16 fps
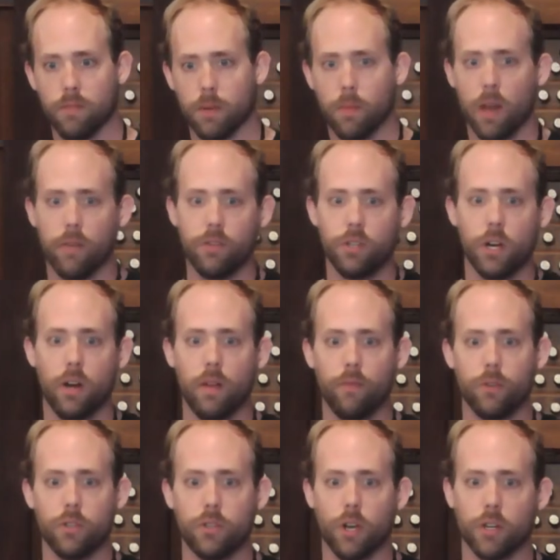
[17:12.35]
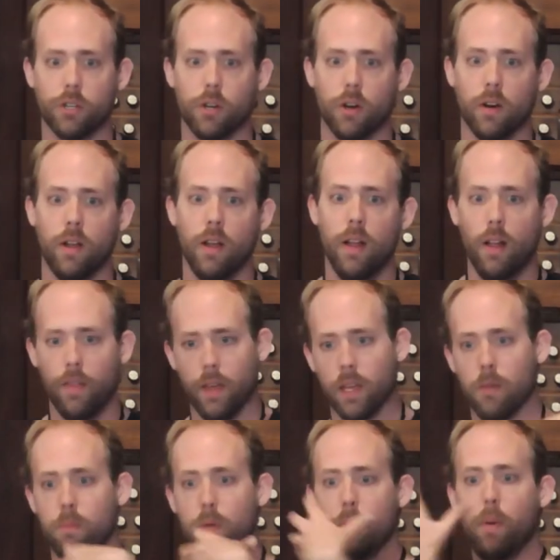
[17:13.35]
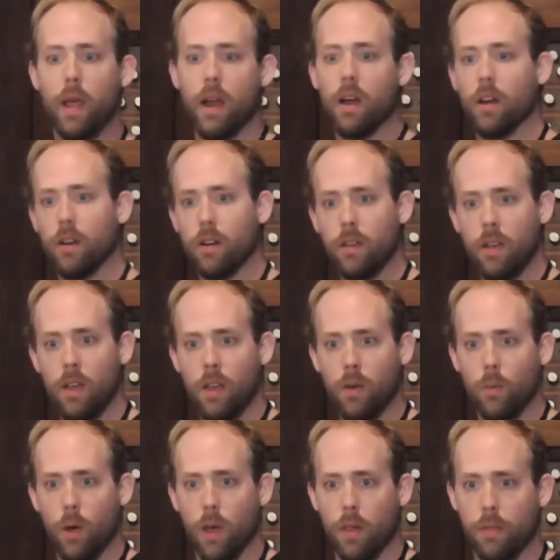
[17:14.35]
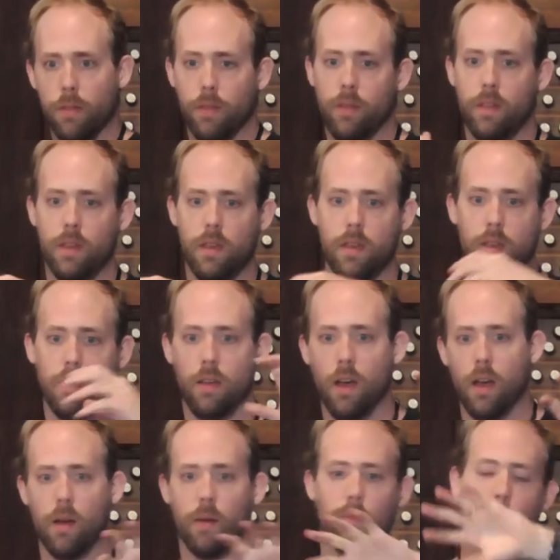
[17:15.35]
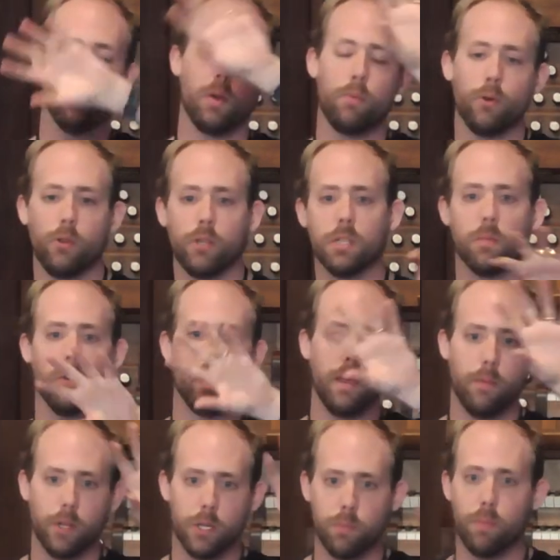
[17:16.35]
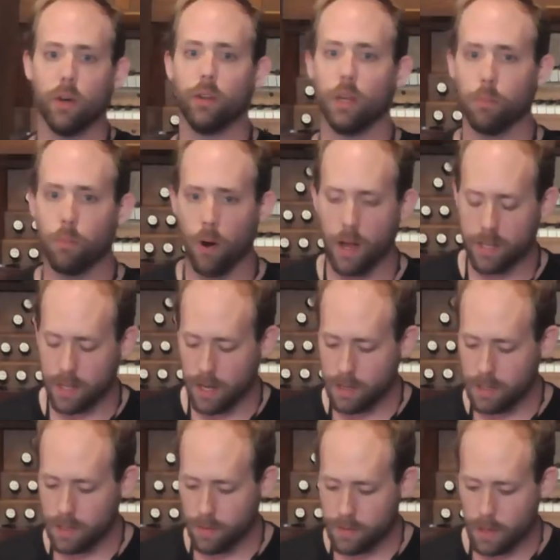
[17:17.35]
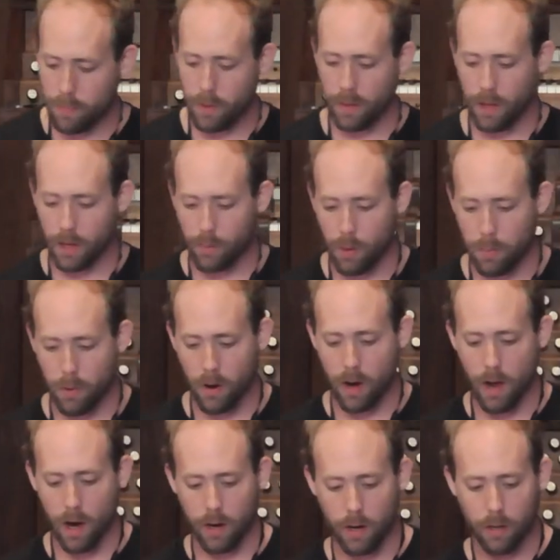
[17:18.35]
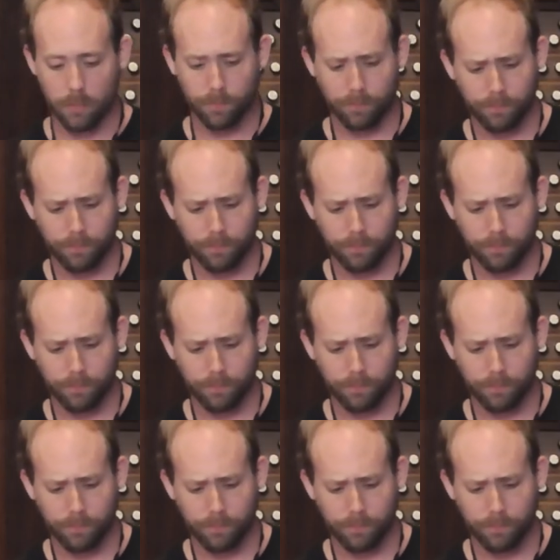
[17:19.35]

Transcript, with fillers: Some kind of shared infrastructure that can be paired with the um, reproducible image building process of something like repo2docker.